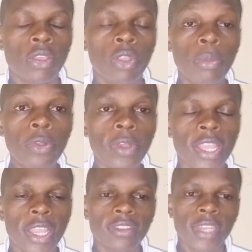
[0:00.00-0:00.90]
Oburu
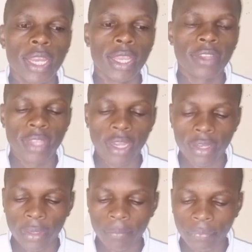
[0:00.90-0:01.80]
Odinga is telling us
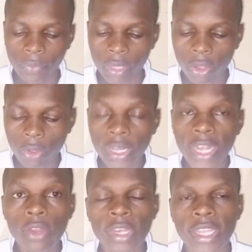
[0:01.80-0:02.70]
that on
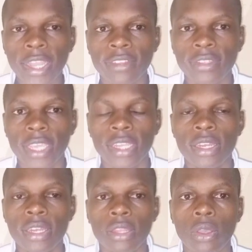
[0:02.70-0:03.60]
Raila Odinga's
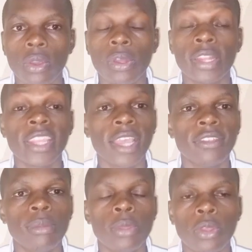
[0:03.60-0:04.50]
side, or the
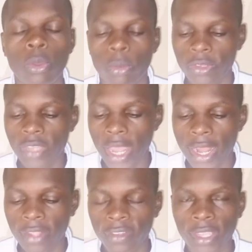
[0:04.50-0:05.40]
Azimio La Umoja
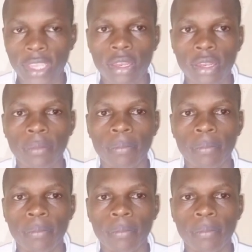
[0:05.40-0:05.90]
Alliance side,